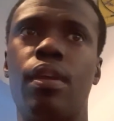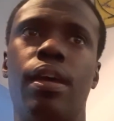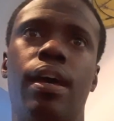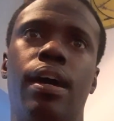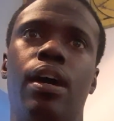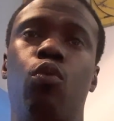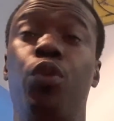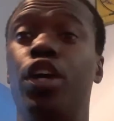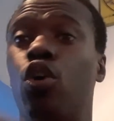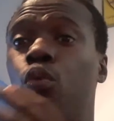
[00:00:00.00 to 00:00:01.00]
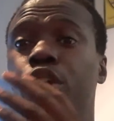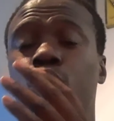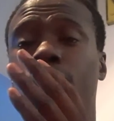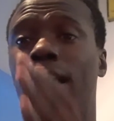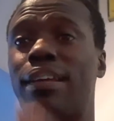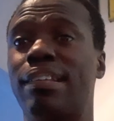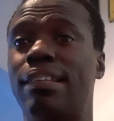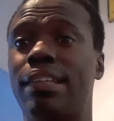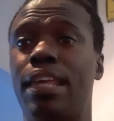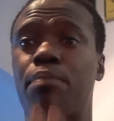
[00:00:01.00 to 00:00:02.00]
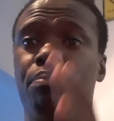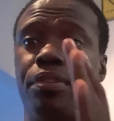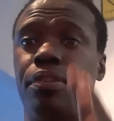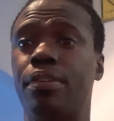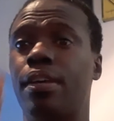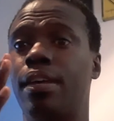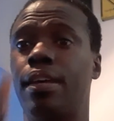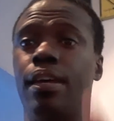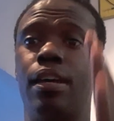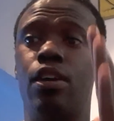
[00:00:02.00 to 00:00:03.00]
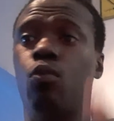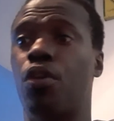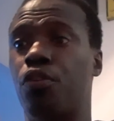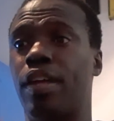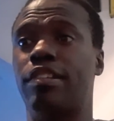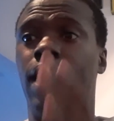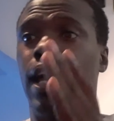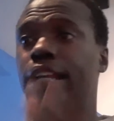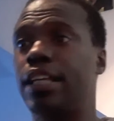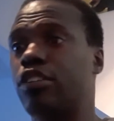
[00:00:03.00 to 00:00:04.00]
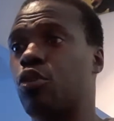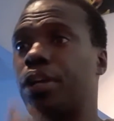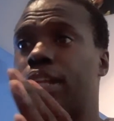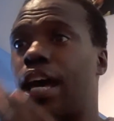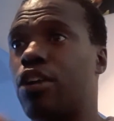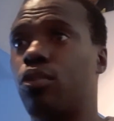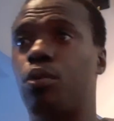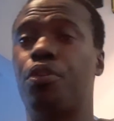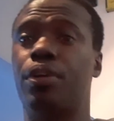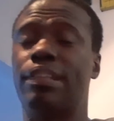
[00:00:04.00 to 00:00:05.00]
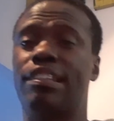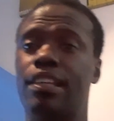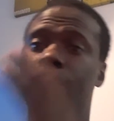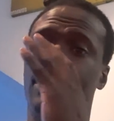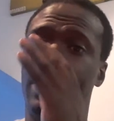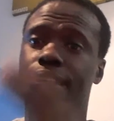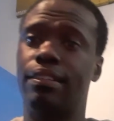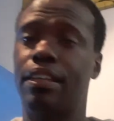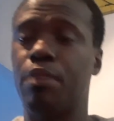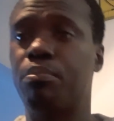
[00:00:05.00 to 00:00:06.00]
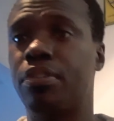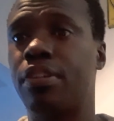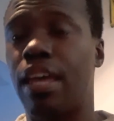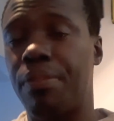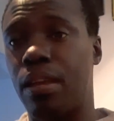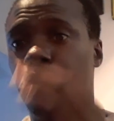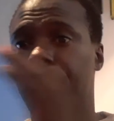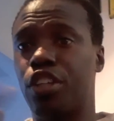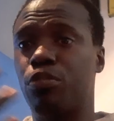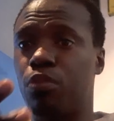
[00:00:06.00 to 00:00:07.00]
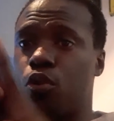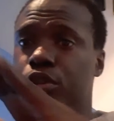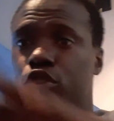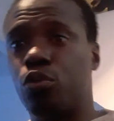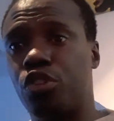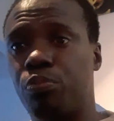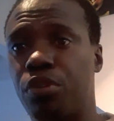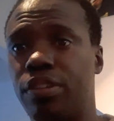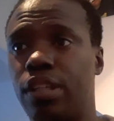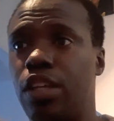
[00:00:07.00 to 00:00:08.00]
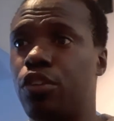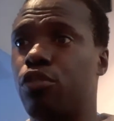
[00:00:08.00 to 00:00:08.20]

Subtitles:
We do a lot of skips, whether that's high knees going lateral, whether that's single leg skips, and then we explode into a sprint in either